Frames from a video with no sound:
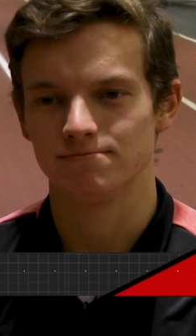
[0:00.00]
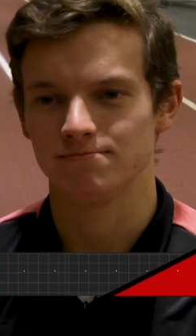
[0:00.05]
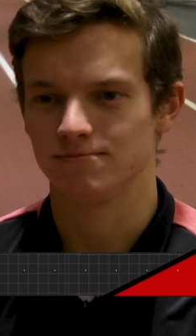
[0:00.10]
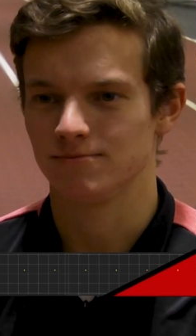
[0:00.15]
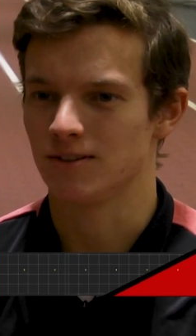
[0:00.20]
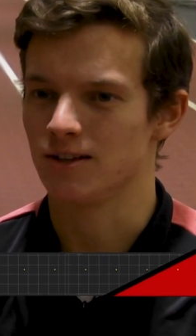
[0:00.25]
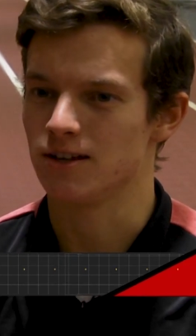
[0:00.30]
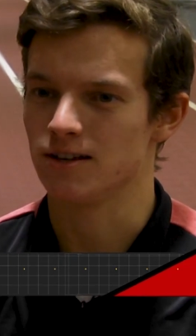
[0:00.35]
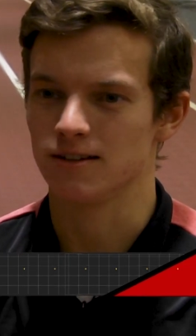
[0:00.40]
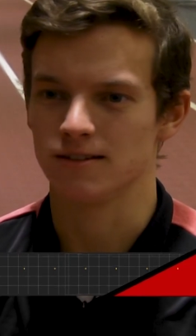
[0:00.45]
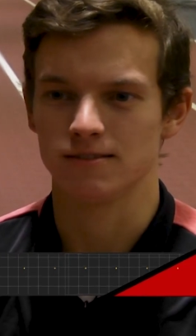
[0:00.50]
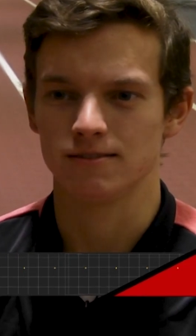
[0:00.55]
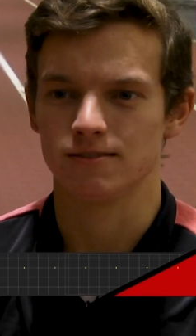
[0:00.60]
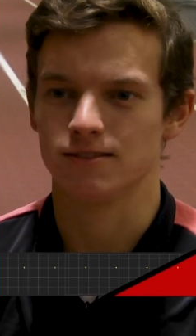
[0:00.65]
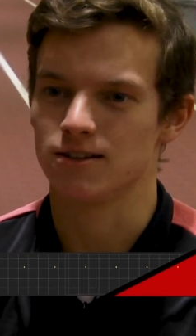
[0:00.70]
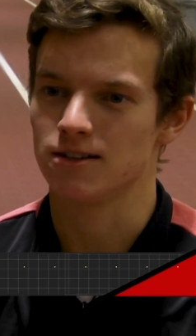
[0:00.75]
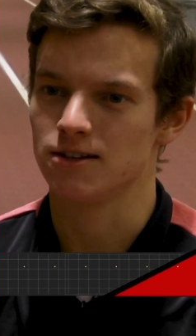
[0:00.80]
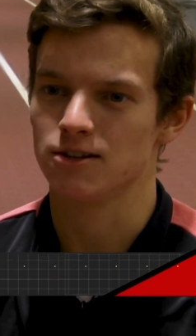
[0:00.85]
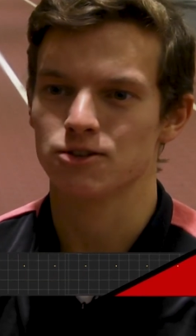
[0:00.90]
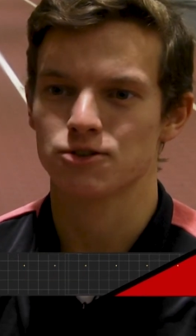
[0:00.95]
the
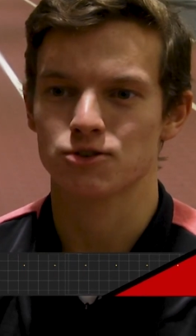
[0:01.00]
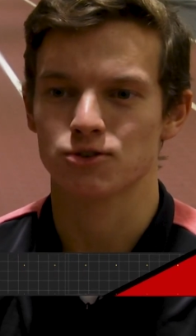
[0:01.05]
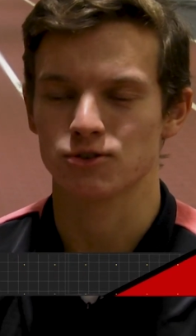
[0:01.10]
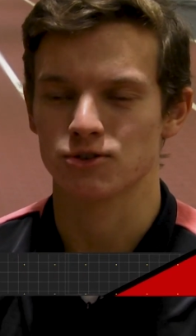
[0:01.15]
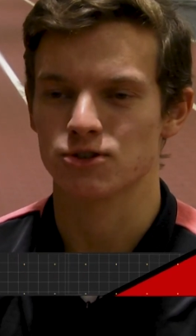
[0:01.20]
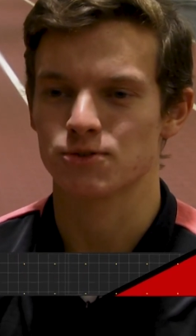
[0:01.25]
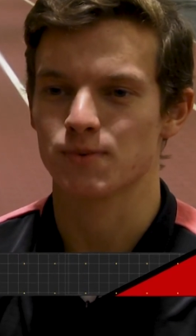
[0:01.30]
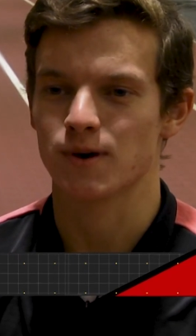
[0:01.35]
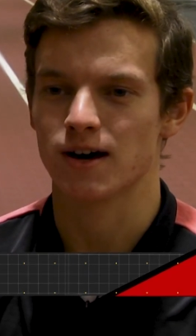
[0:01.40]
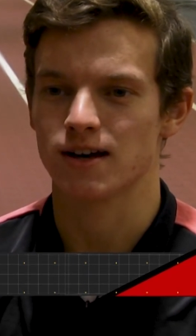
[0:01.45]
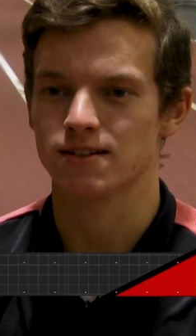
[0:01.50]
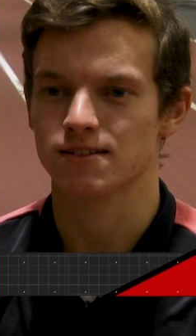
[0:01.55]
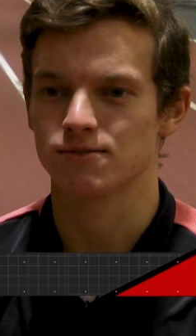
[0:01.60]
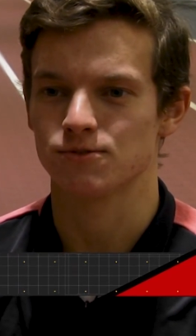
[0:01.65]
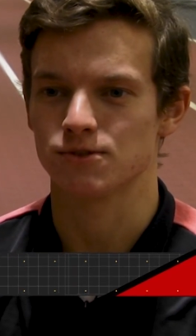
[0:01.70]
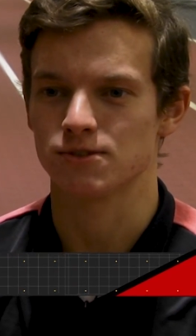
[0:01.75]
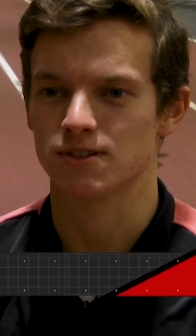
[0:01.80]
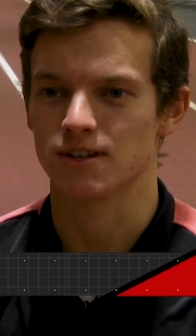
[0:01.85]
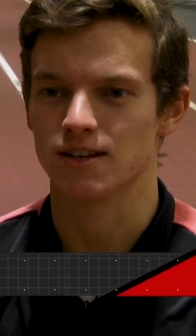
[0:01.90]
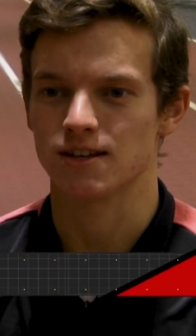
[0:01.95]
initial response
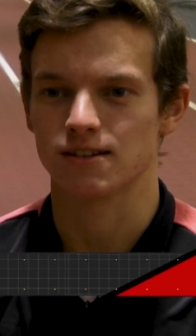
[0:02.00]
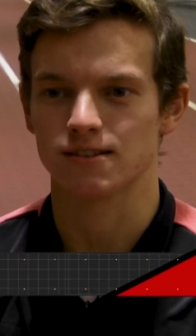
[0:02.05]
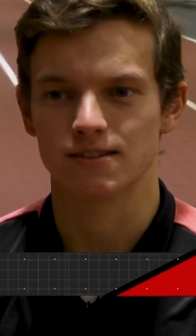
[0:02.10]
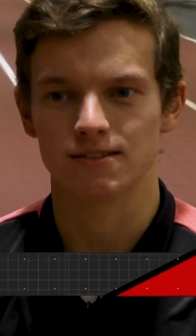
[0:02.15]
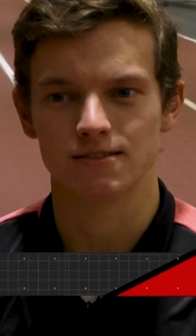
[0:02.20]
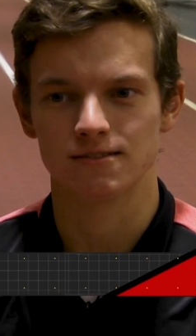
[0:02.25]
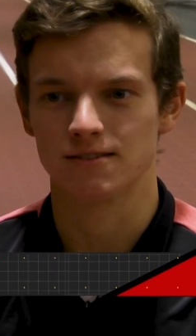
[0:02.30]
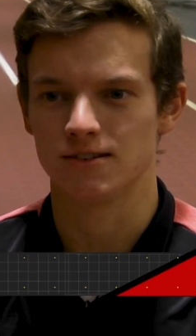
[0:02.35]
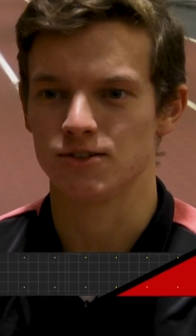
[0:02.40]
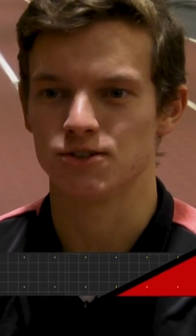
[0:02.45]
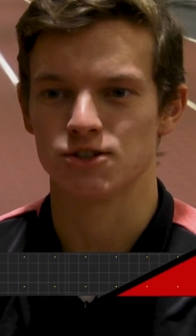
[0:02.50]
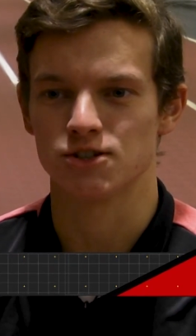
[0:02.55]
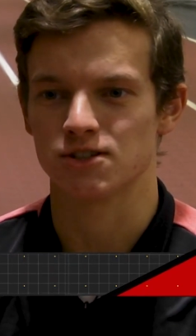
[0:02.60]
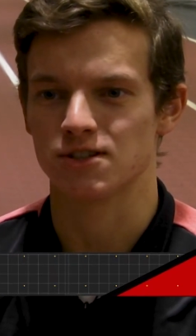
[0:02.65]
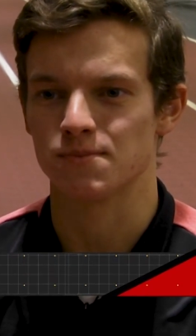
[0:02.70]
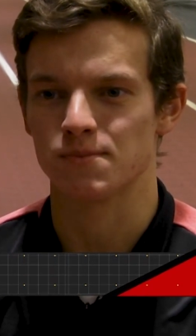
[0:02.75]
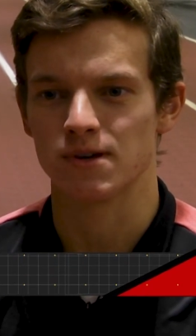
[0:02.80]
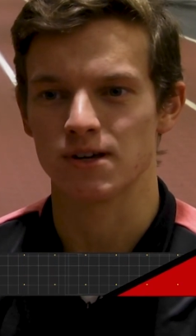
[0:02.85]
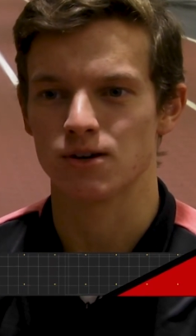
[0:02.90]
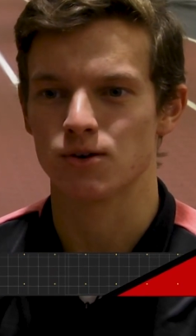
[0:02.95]
was like, is just a
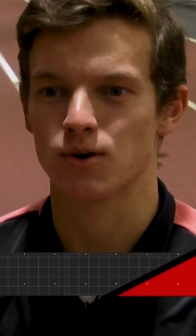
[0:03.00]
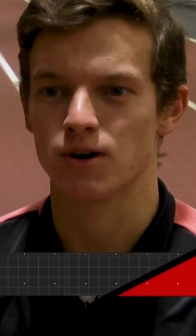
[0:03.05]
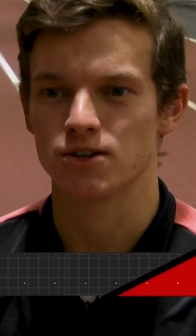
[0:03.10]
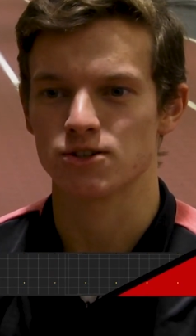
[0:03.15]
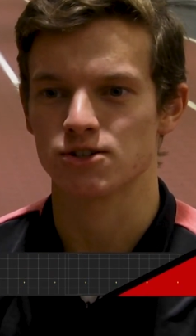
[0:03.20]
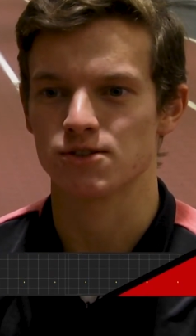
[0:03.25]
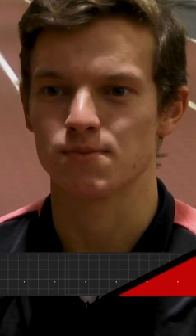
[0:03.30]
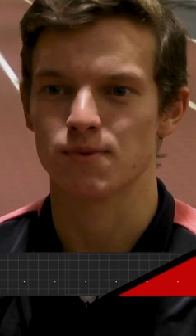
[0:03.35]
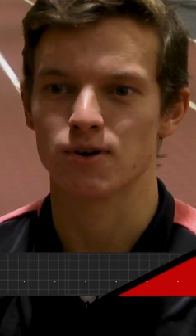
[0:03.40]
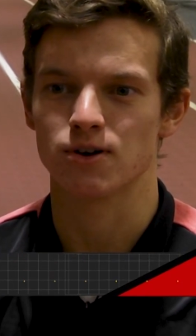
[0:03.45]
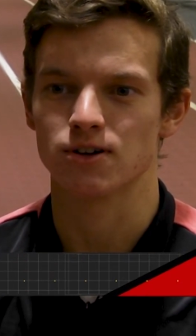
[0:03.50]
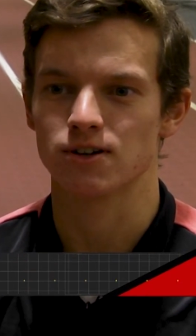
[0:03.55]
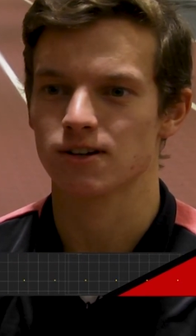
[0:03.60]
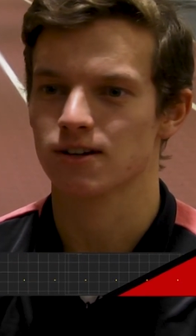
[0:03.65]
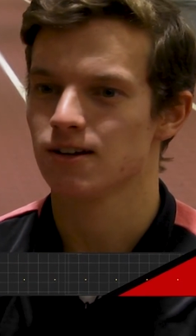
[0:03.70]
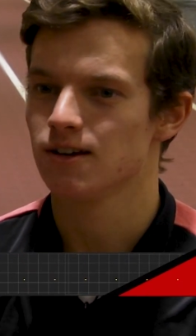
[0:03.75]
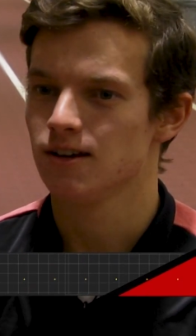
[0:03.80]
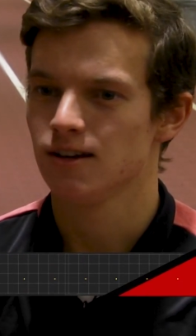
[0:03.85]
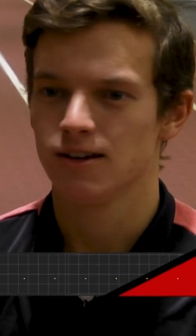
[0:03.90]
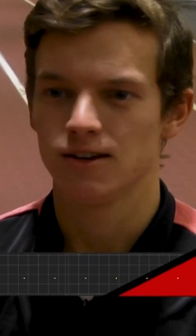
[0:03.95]
big question mark.
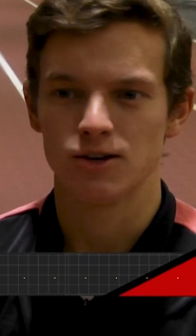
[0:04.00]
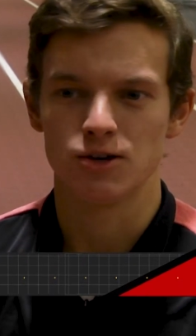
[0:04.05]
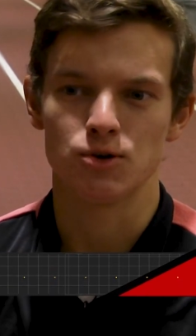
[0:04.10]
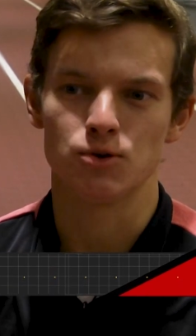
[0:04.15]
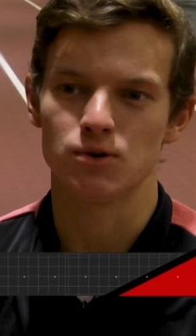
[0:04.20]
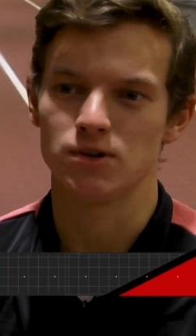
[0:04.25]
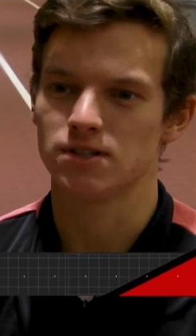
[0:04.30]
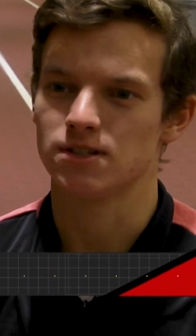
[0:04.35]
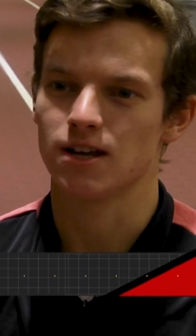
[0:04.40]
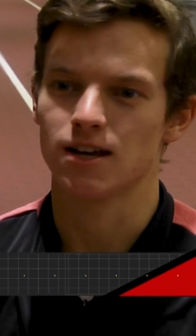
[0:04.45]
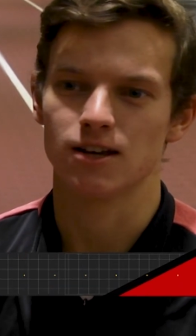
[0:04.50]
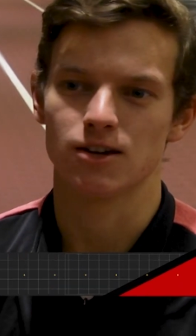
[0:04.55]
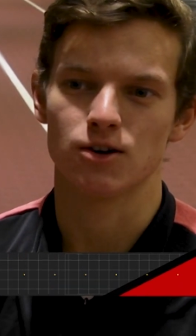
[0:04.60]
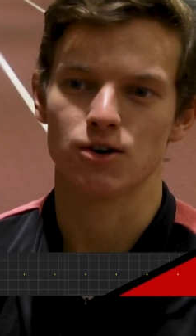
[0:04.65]
Who would take